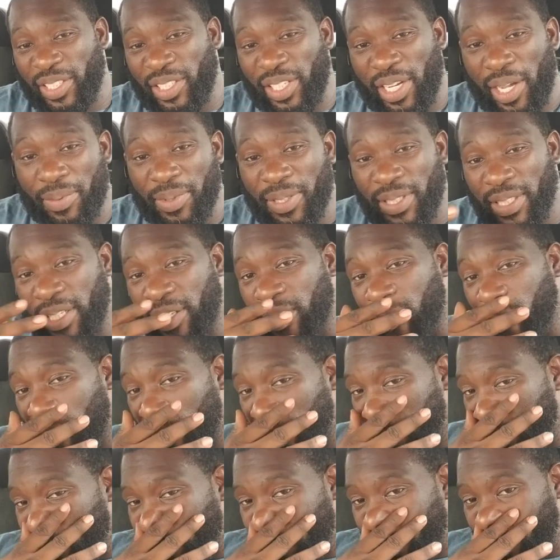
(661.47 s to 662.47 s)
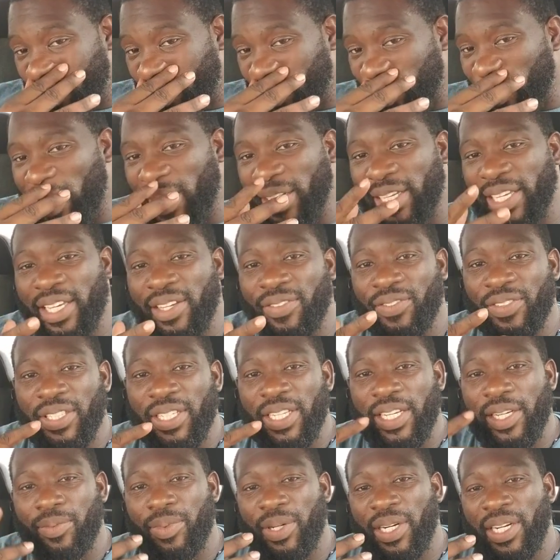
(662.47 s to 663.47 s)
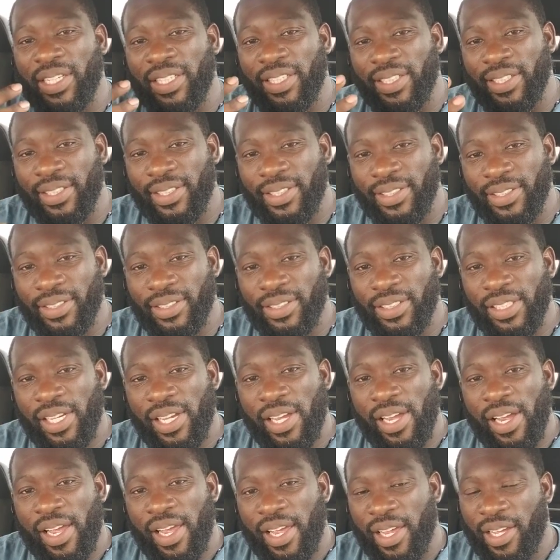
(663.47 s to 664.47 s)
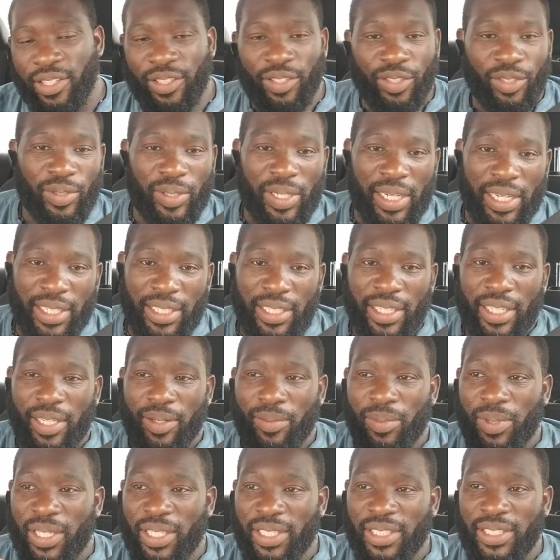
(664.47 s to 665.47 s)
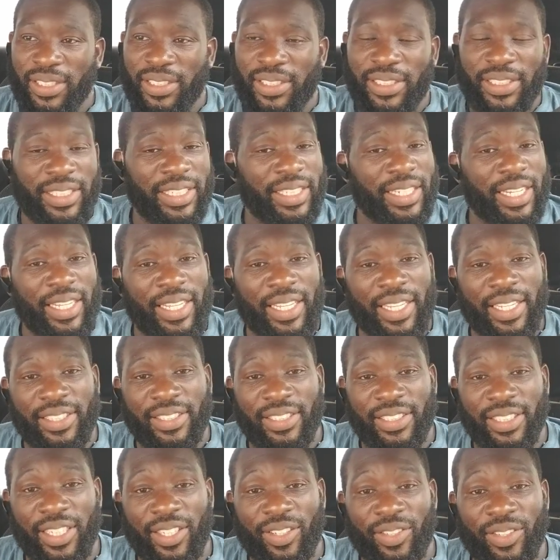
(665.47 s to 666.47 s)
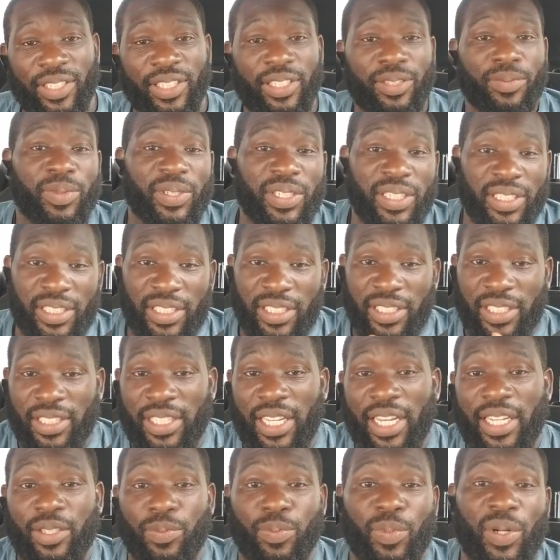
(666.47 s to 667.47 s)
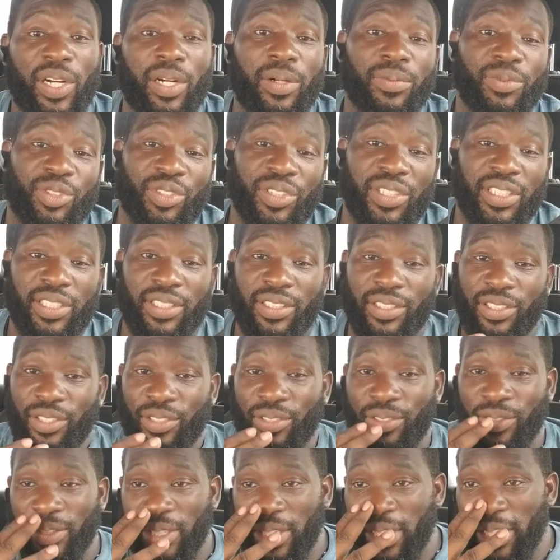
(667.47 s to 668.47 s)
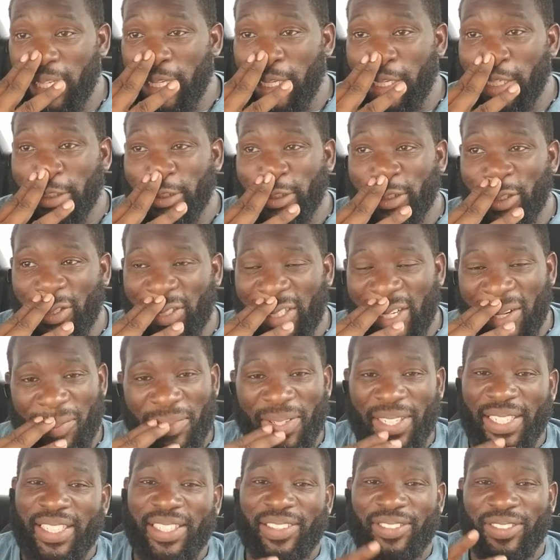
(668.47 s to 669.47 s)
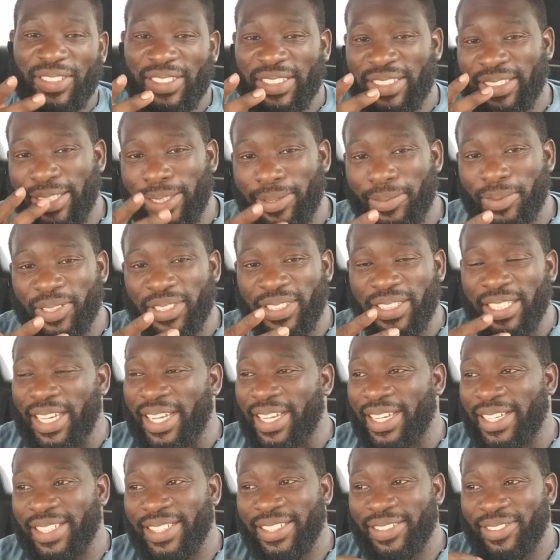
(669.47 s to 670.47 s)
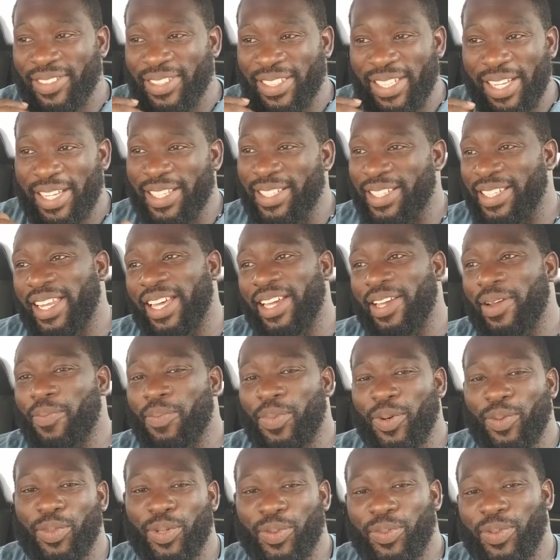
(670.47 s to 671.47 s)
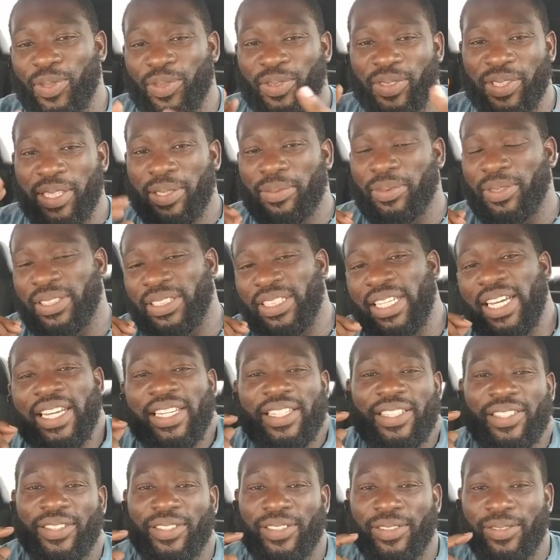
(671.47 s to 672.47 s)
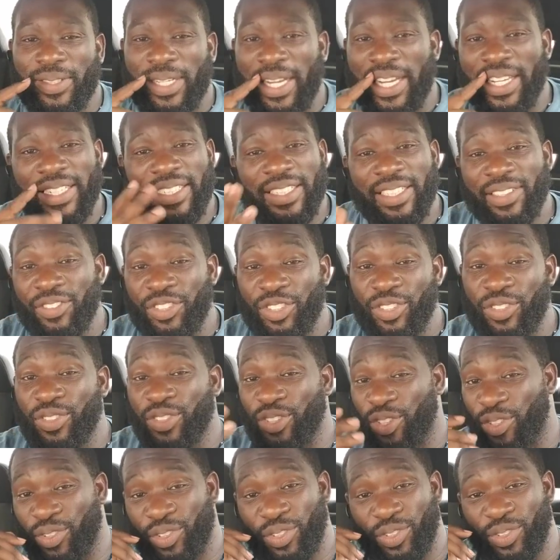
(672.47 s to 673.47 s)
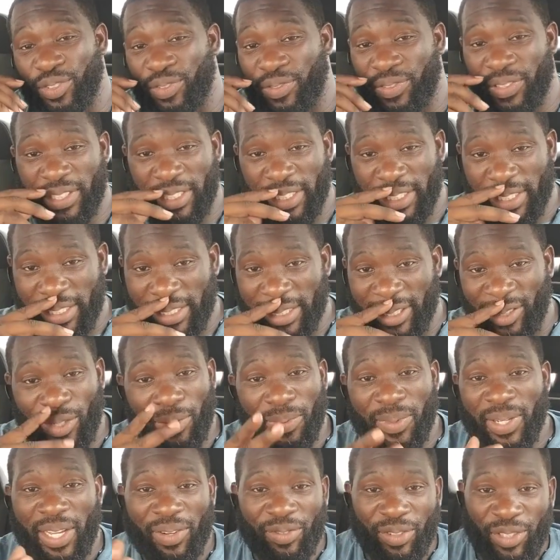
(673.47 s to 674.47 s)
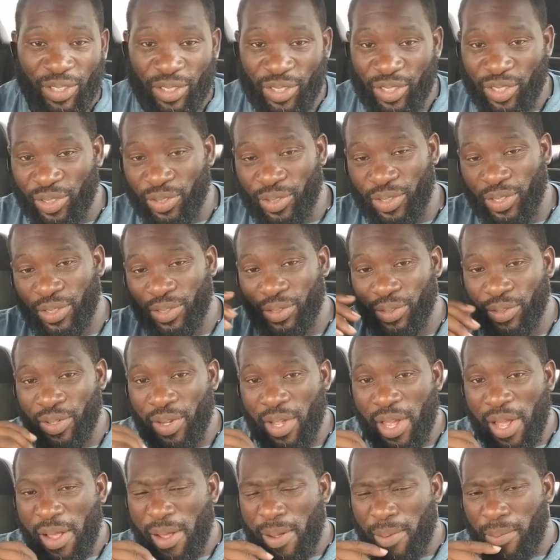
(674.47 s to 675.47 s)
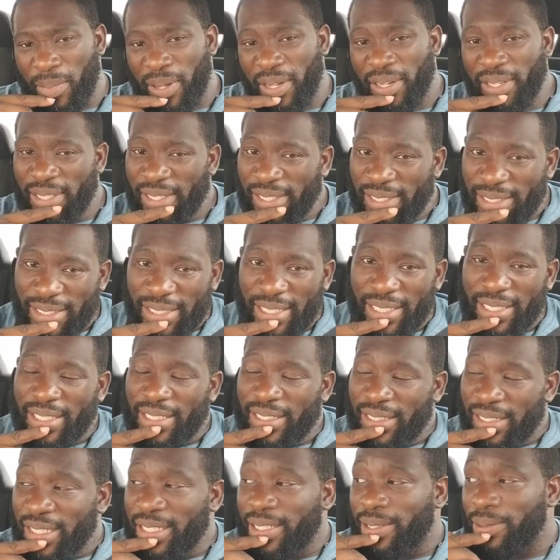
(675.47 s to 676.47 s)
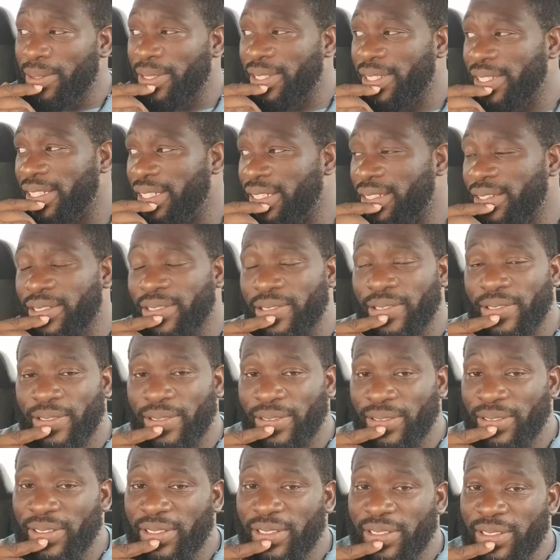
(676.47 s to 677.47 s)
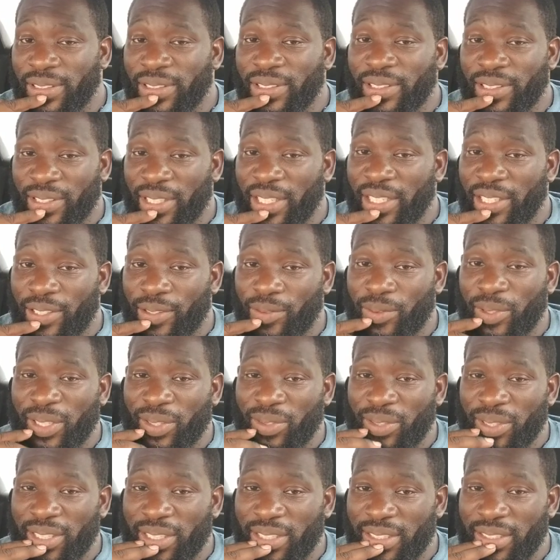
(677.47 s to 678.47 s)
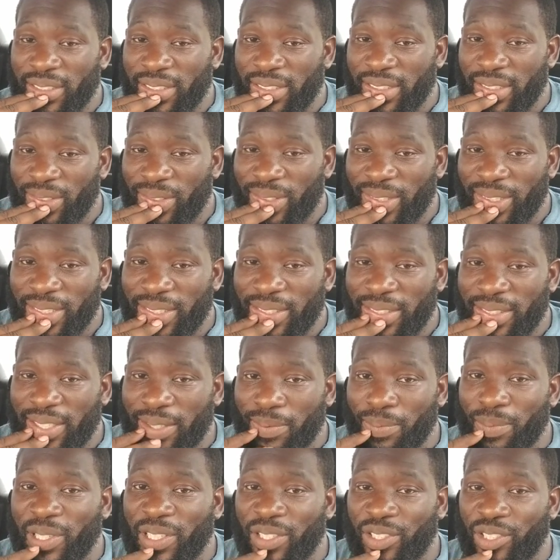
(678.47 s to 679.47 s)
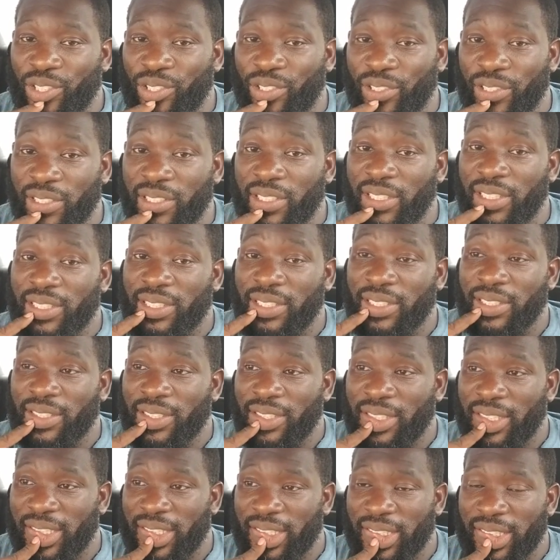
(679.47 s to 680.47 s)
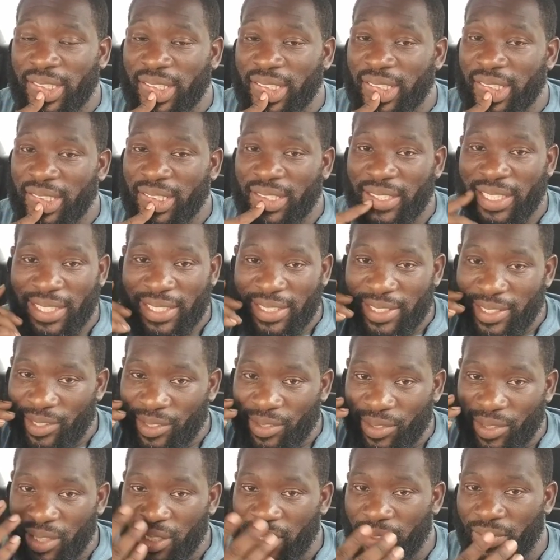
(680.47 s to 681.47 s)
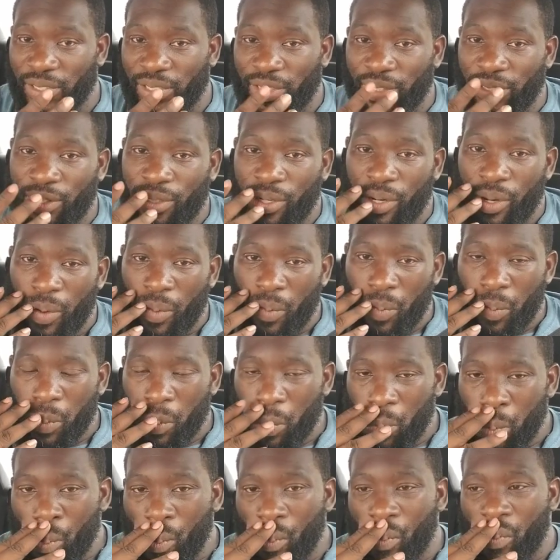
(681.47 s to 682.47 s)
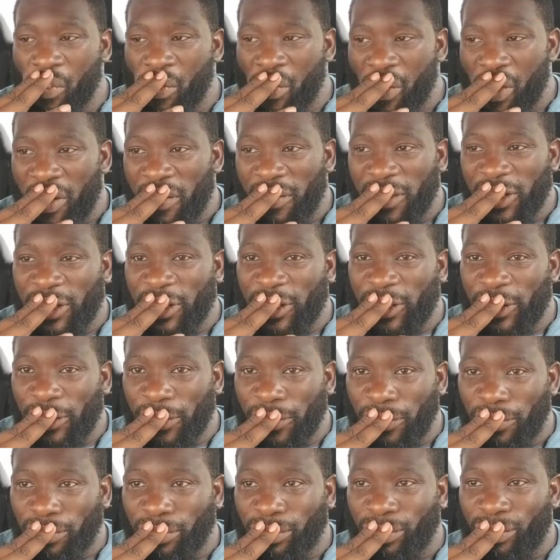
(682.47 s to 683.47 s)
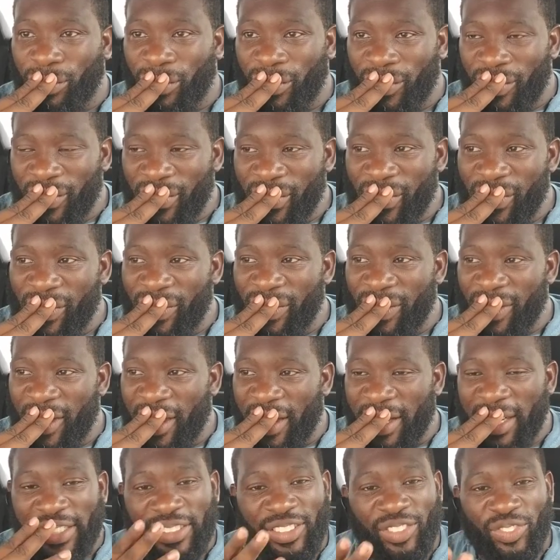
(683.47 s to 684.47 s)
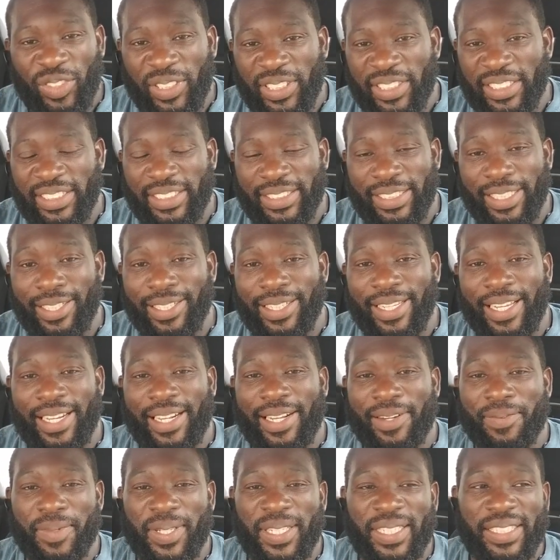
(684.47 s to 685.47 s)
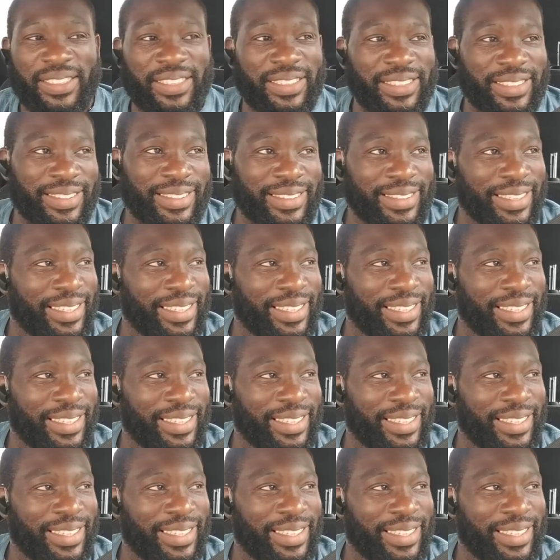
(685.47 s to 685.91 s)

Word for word: job is at a crossroads, so I gave Elegba his look Elegua Lake bought his, and then I gave Shango his because it's a nice palm tree here too. So I mean, it was double sack. It was I, like boom, boom, boom, double sacked on it. I didn't even use Ogun for this. Normally I would use Ogun, but he he, he can get a little, little, little carried away with with administering justice because he has no governor. So I just wanted to share that. I mean, is